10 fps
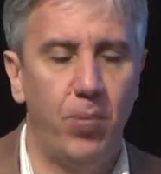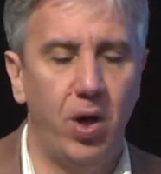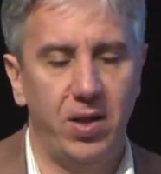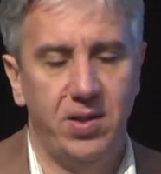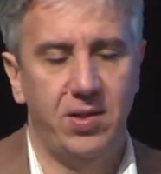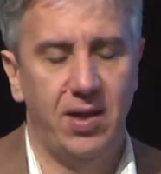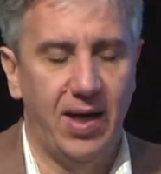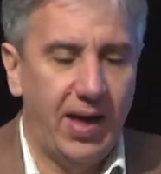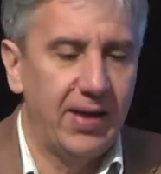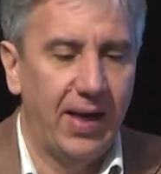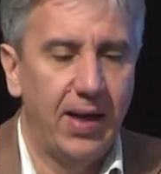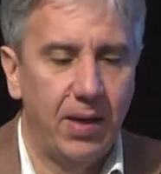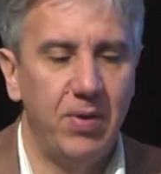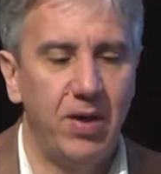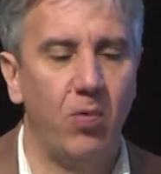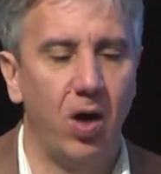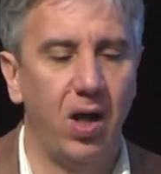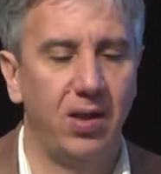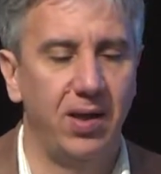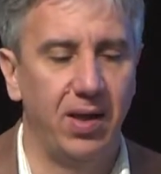But, and
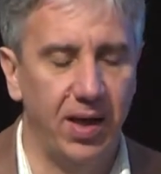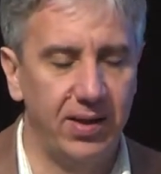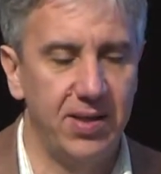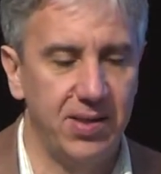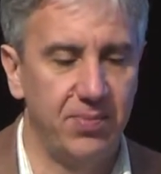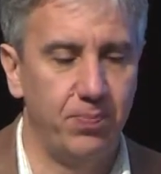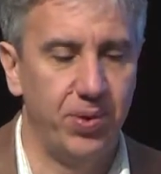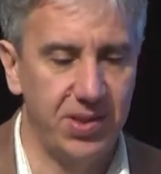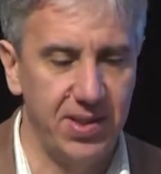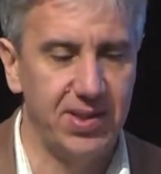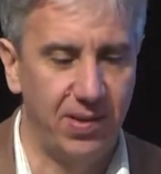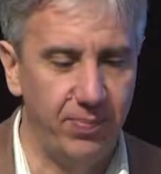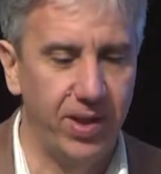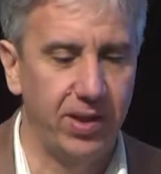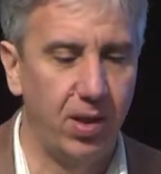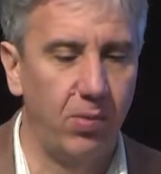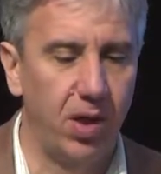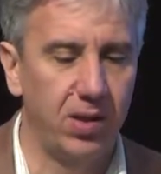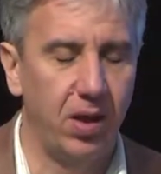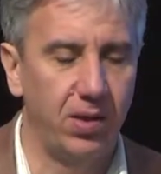meanwhile, there's a persistent burden of
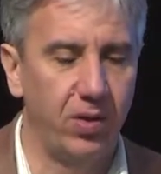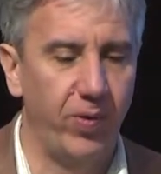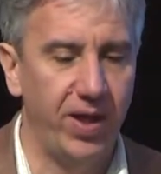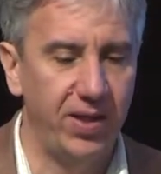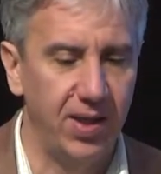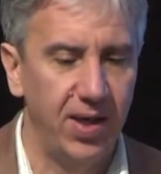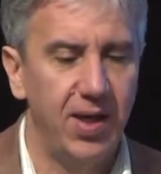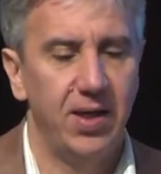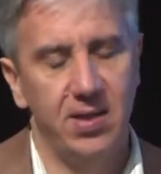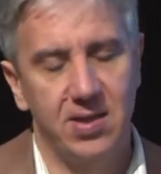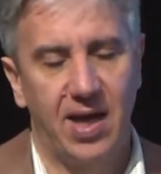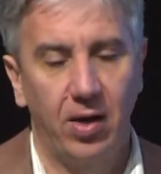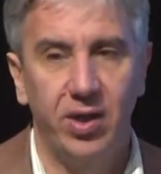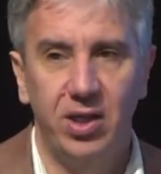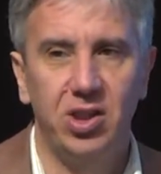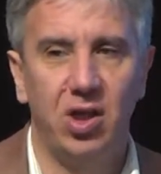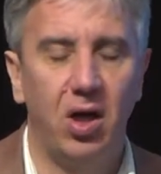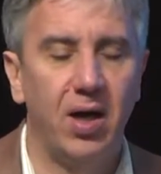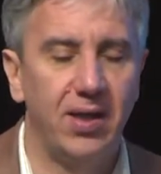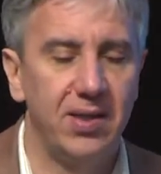underweight in South
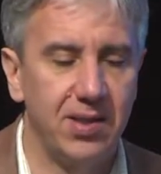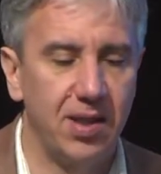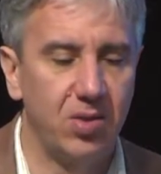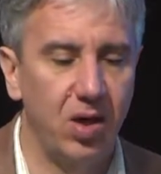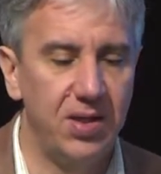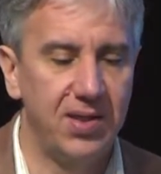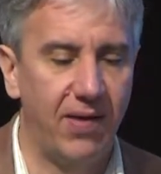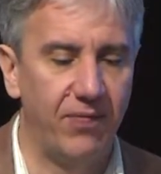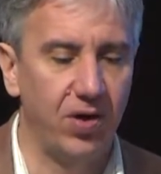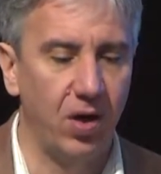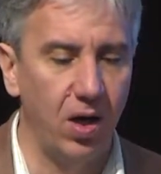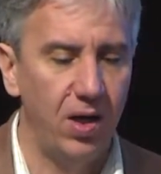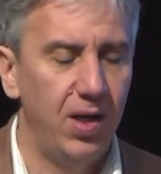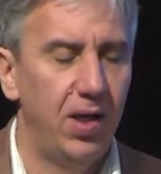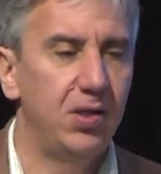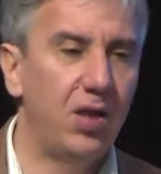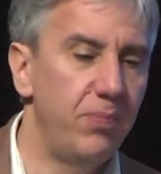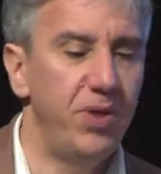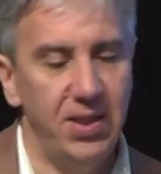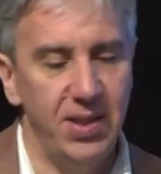Asia and in Central East Africa.
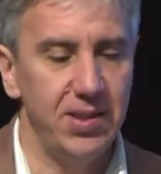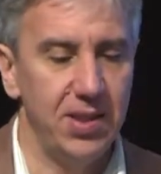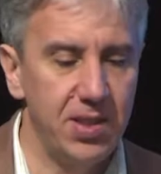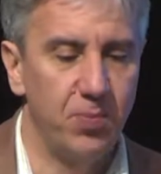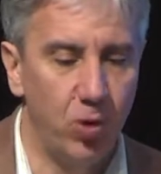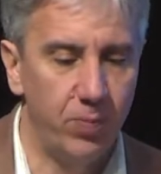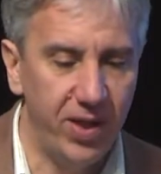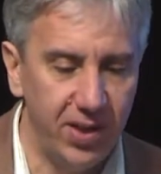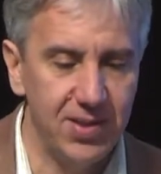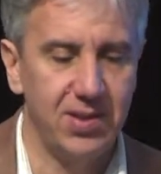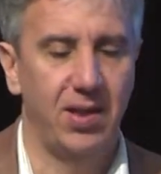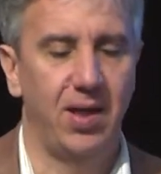Diabetes is more mixed.